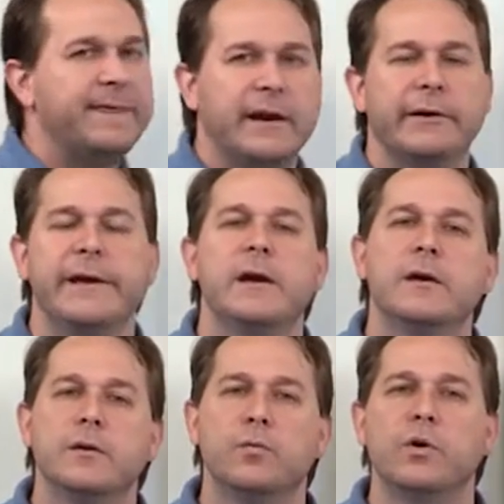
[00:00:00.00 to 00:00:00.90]
theory,
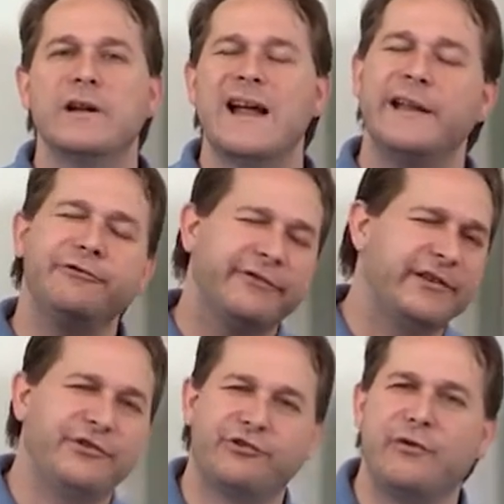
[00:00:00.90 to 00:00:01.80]
we're not interested
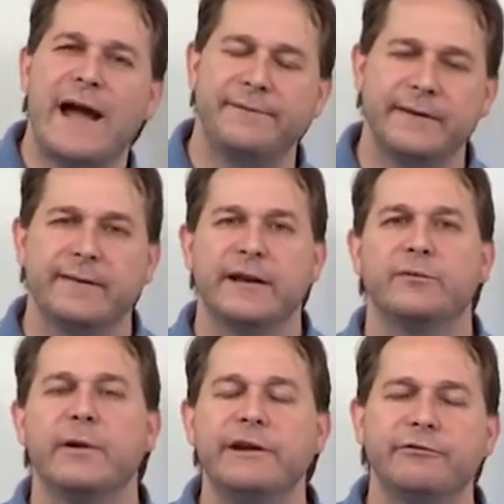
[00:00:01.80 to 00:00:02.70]
in just graphing things.
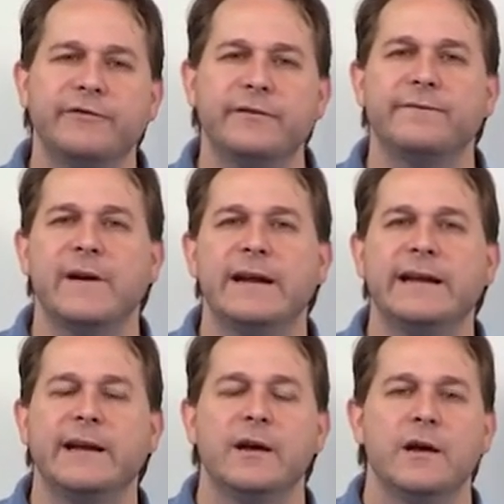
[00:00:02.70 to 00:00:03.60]
We're interested in
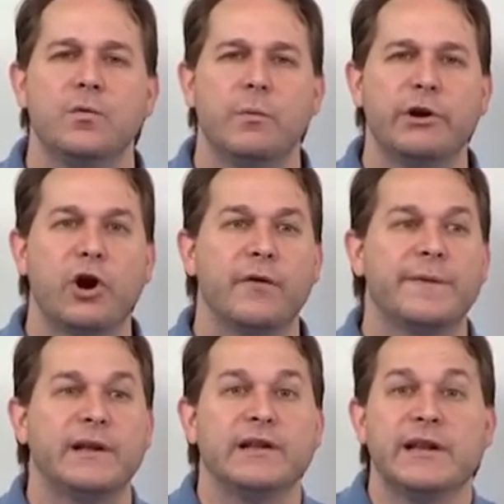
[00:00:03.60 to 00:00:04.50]
finding what we call
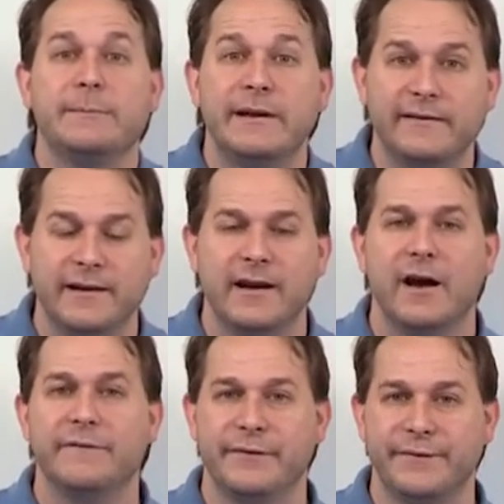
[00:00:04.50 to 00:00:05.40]
the limit
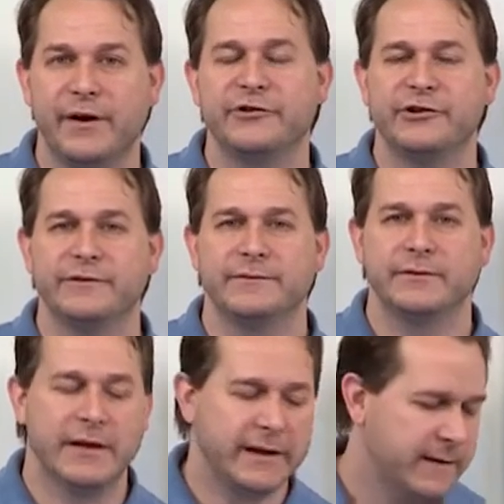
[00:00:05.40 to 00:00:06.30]
of the function,
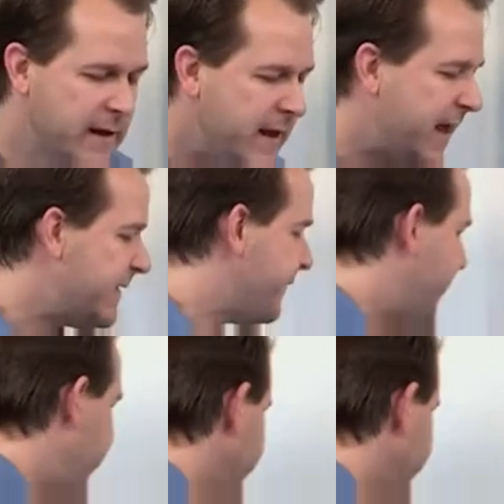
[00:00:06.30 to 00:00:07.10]
okay? And the very